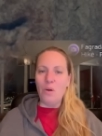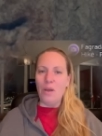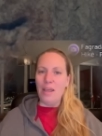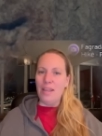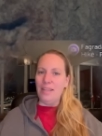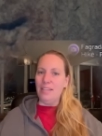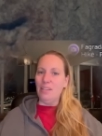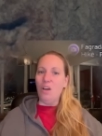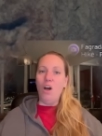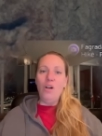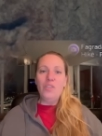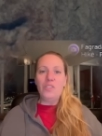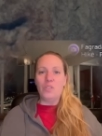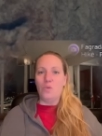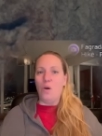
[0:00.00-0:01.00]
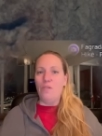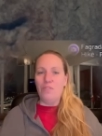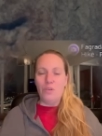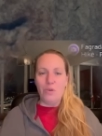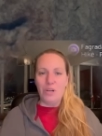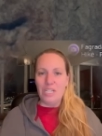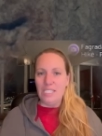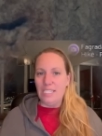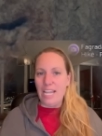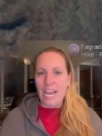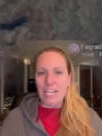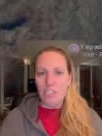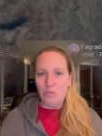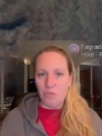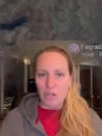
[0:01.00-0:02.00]
And also, of course,
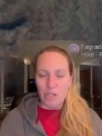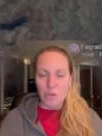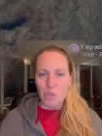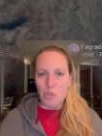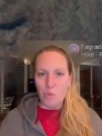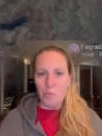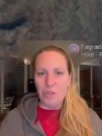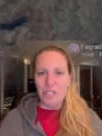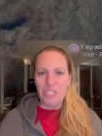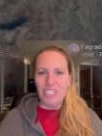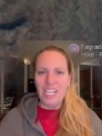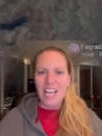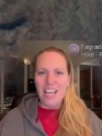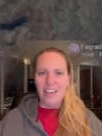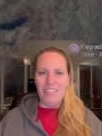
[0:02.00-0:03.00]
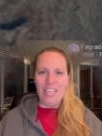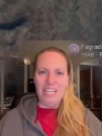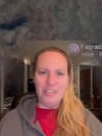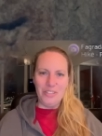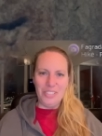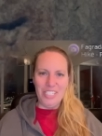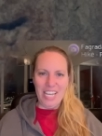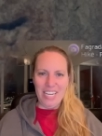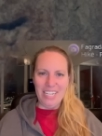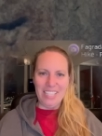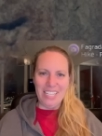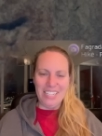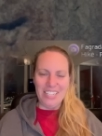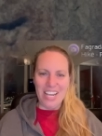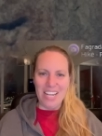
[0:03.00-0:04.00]
thanks for your supers that you're
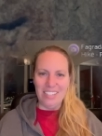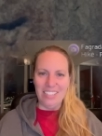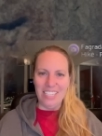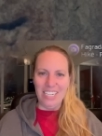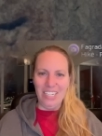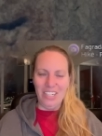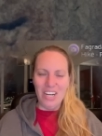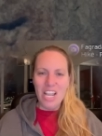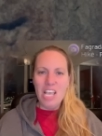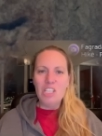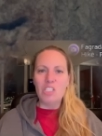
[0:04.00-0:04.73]
sending the channel here.